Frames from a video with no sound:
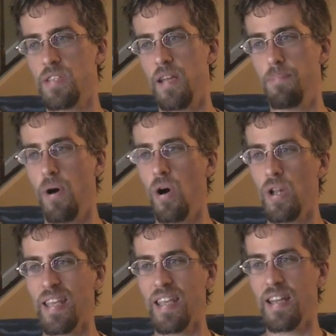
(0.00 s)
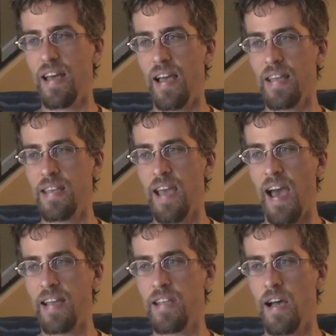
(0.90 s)
said Pauline
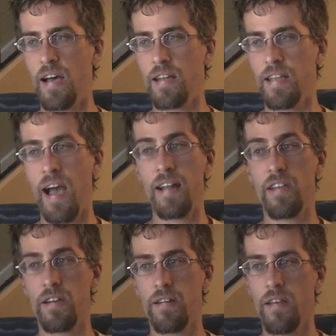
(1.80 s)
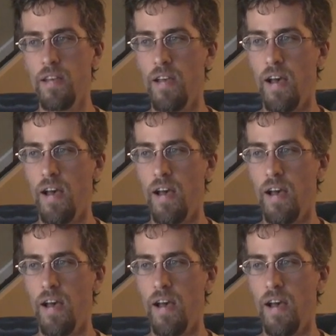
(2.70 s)
Gagnon, Gagnon